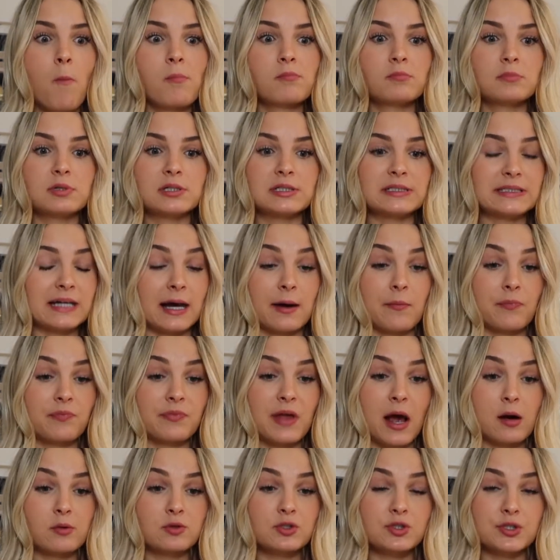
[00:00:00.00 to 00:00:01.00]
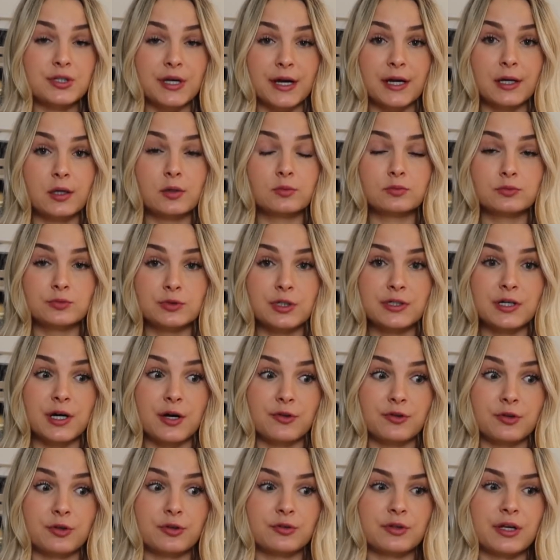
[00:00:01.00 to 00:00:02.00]
But yeah, that was like one
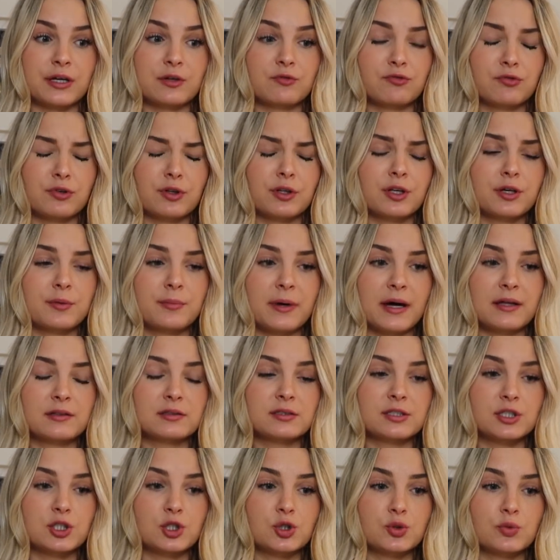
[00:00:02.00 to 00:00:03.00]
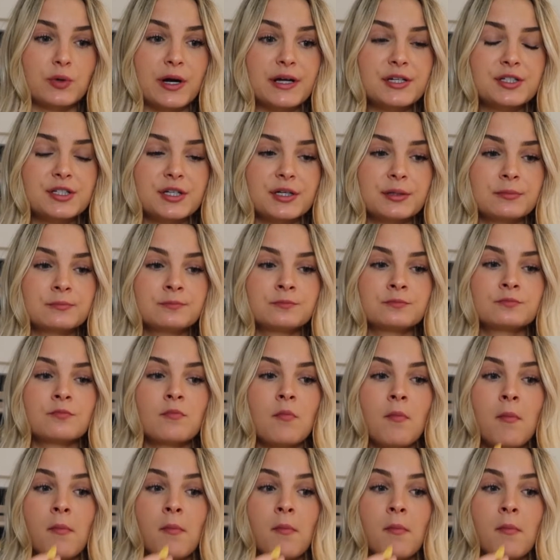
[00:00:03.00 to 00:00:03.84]
other like really bad situation.